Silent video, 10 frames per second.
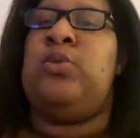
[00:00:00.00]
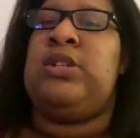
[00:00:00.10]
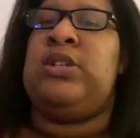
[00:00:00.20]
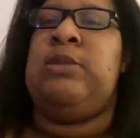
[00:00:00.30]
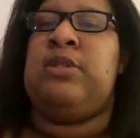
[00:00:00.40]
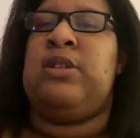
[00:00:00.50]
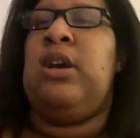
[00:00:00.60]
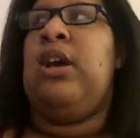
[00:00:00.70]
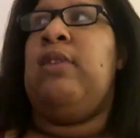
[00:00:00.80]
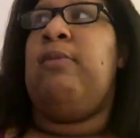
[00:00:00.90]
teams,
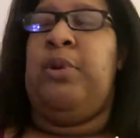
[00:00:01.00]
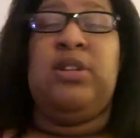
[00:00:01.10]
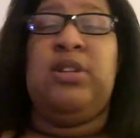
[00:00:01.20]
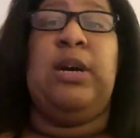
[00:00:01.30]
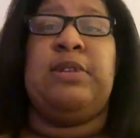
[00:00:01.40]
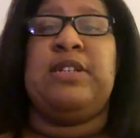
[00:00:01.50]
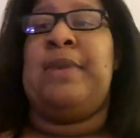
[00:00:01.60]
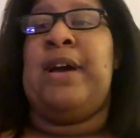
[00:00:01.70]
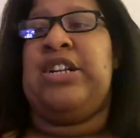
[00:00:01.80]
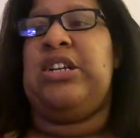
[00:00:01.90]
building up this
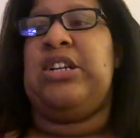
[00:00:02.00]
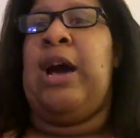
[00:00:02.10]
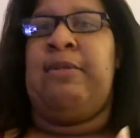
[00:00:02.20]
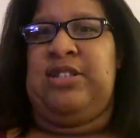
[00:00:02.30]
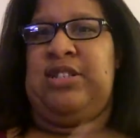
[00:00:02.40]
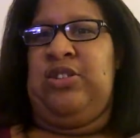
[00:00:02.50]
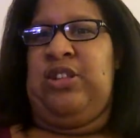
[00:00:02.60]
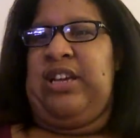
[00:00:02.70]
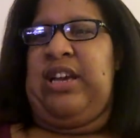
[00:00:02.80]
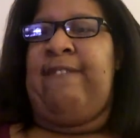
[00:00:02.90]
match, I
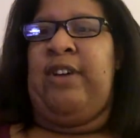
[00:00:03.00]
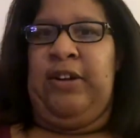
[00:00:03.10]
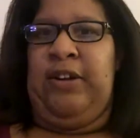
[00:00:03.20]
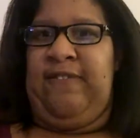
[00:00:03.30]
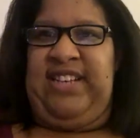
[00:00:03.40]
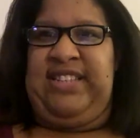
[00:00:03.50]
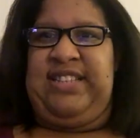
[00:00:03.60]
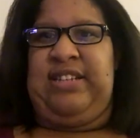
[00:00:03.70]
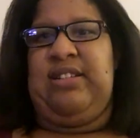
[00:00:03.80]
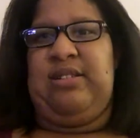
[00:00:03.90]
felt
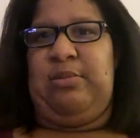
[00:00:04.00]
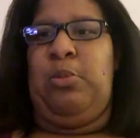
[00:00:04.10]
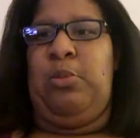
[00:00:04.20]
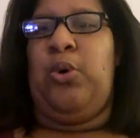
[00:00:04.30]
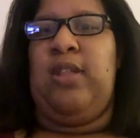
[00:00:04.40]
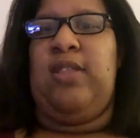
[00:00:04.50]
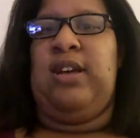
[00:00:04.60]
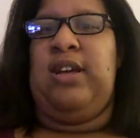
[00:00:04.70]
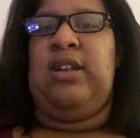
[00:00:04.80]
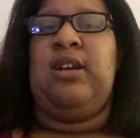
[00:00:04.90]
invested more
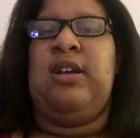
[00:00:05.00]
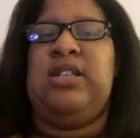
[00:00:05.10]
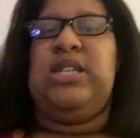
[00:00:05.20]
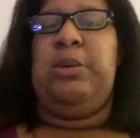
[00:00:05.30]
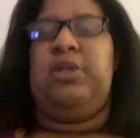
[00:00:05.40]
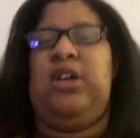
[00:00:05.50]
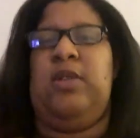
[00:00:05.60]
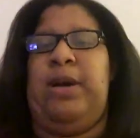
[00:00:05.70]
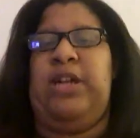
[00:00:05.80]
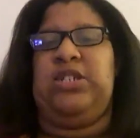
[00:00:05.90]
than some of the
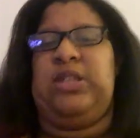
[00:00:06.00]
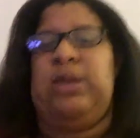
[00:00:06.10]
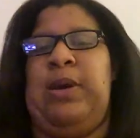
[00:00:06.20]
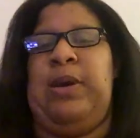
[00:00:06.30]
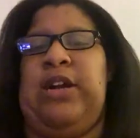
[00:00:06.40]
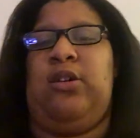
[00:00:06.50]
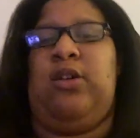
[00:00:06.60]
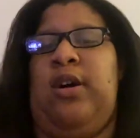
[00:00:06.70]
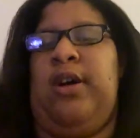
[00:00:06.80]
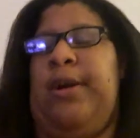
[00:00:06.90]
other matches that we had on the card.